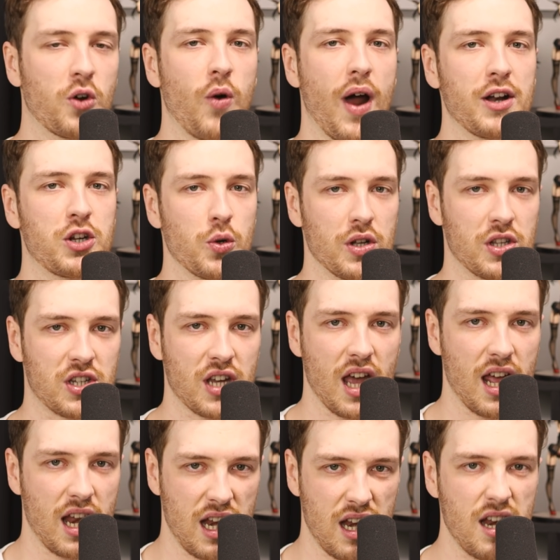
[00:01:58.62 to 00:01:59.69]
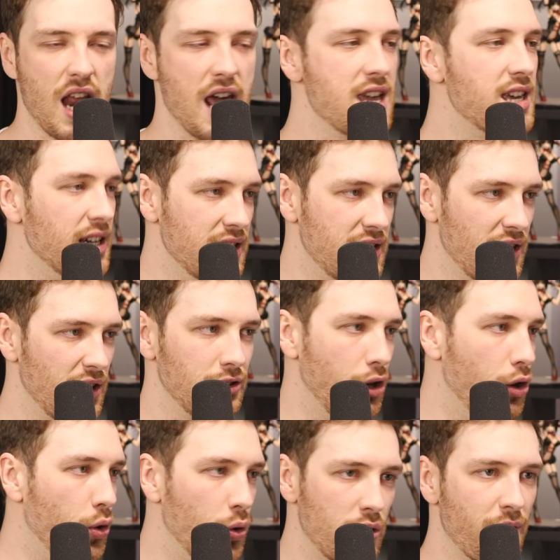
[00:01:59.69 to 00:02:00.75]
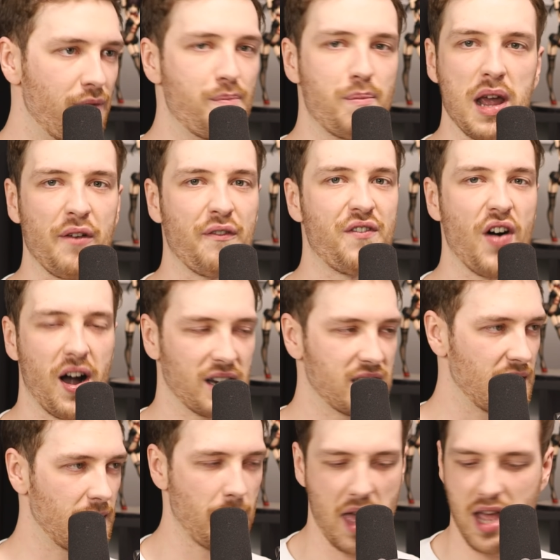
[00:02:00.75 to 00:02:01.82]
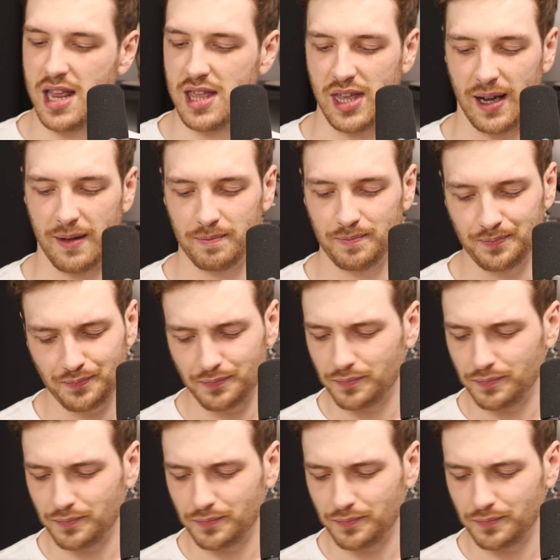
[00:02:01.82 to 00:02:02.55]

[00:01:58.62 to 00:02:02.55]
the graduates, naked, lewd, being fucked, anything.